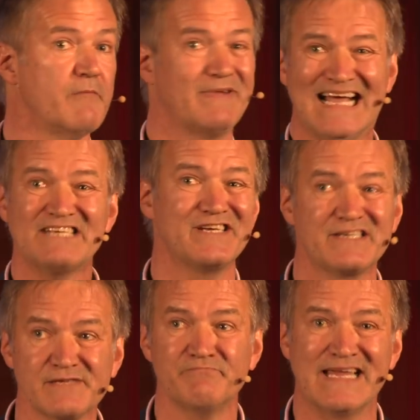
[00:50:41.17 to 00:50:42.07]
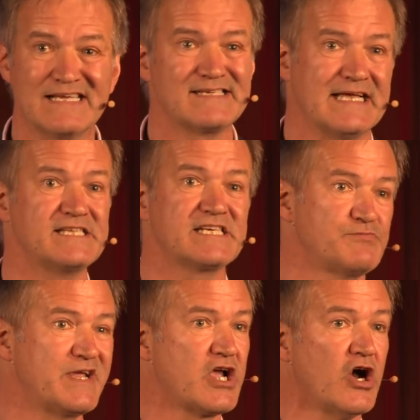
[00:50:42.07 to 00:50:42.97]
but actually it doesn't make sense
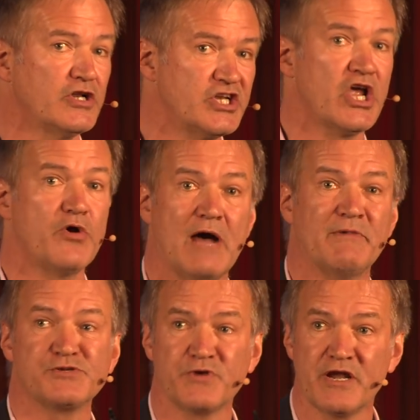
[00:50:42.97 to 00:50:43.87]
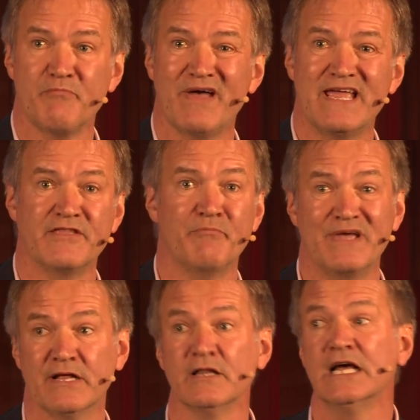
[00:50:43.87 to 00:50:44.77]
because we can't know how much we're going to pay in the
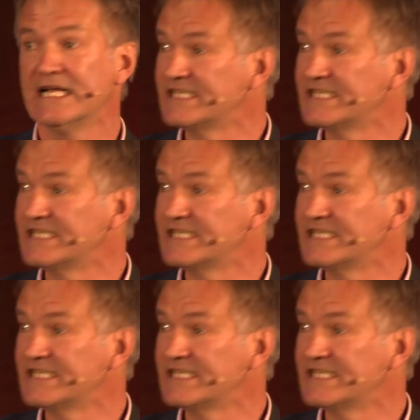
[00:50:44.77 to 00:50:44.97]
bill